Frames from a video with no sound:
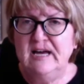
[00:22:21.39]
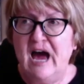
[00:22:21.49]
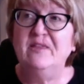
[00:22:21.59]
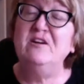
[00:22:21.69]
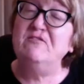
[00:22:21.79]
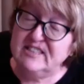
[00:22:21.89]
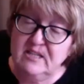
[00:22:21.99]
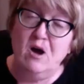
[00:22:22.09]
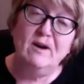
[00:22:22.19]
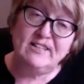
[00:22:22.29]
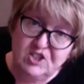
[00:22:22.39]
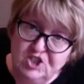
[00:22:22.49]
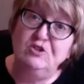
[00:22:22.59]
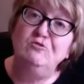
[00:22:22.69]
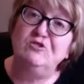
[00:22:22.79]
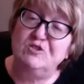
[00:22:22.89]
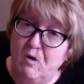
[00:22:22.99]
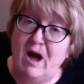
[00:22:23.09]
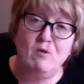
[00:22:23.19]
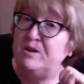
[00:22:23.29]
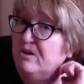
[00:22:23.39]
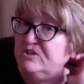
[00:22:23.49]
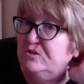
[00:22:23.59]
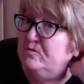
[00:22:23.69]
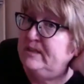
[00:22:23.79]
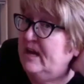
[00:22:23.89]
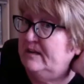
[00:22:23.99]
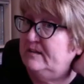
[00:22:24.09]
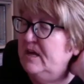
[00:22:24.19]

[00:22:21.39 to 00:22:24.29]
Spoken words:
And there is no excuse why we're not doing that.